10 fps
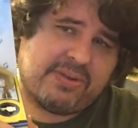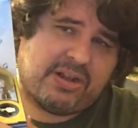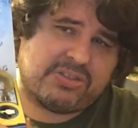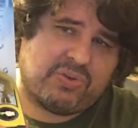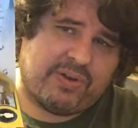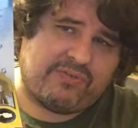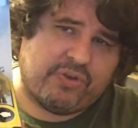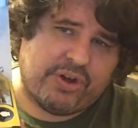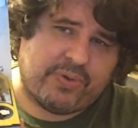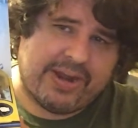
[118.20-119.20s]
but I'll do one
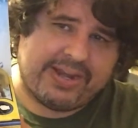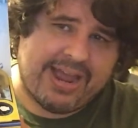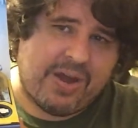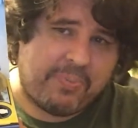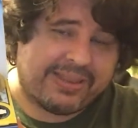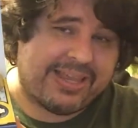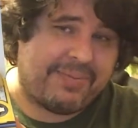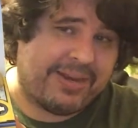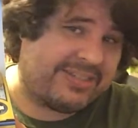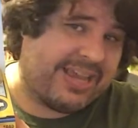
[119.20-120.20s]
for you right now. But then
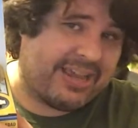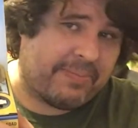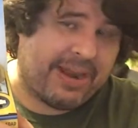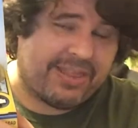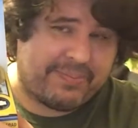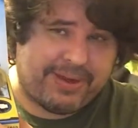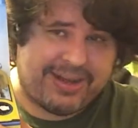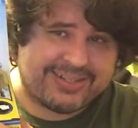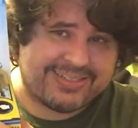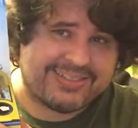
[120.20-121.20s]
I'm going to take him out of the
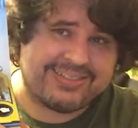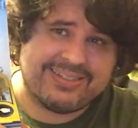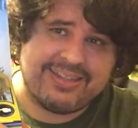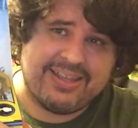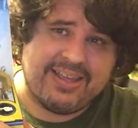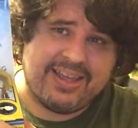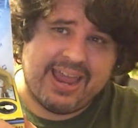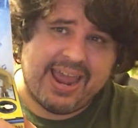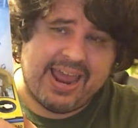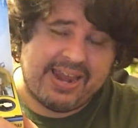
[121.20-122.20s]
box,
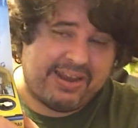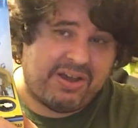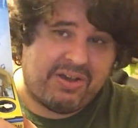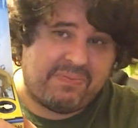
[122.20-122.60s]
and